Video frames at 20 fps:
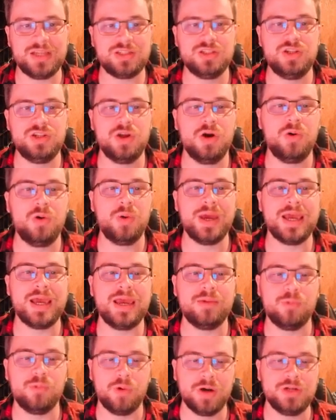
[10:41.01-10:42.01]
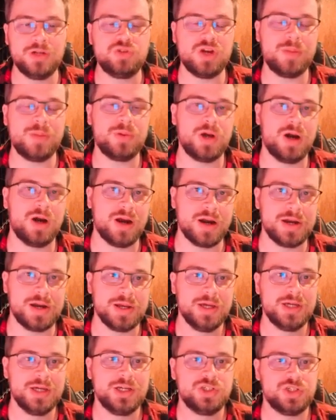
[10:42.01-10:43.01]
no way a 1-drop
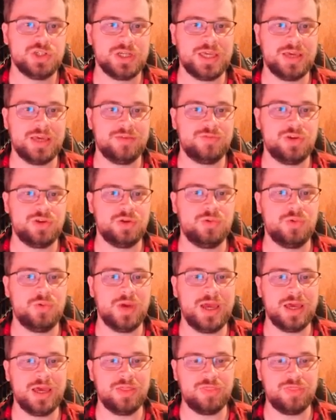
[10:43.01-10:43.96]
card should give you